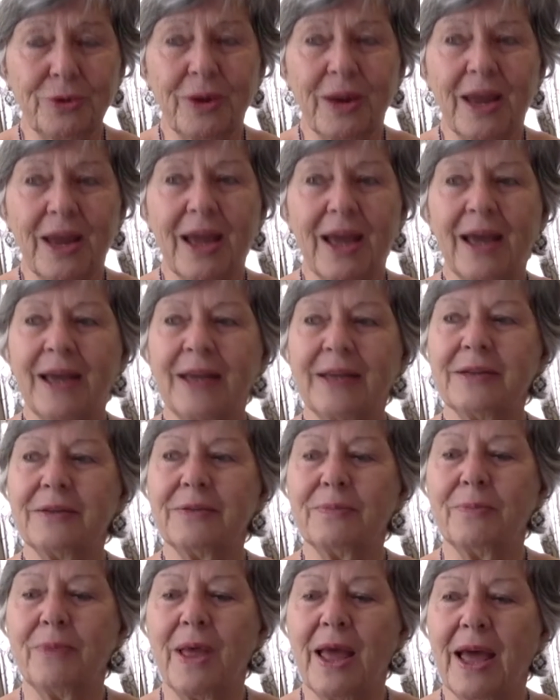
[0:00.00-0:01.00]
and
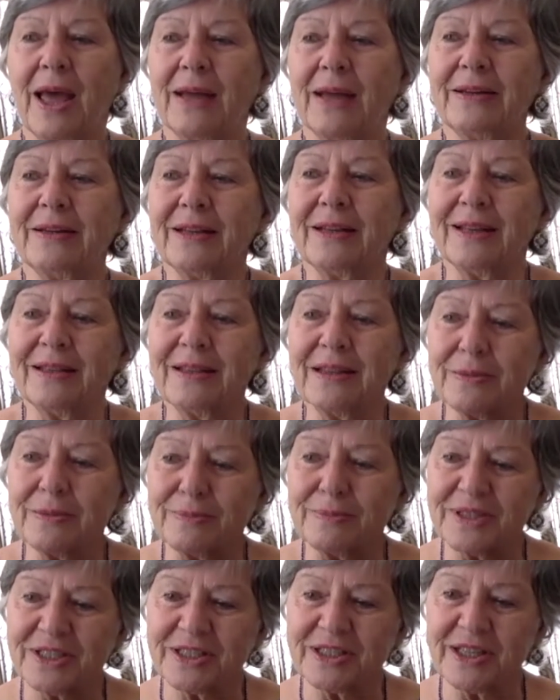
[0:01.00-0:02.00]
in
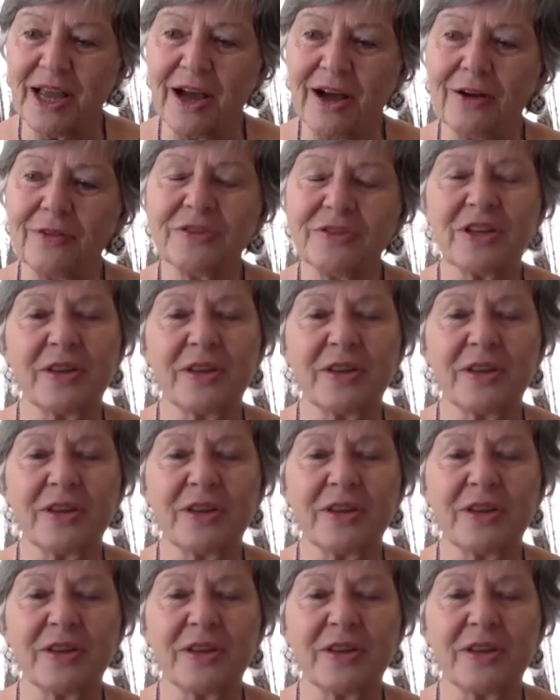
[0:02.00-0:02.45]
themselves.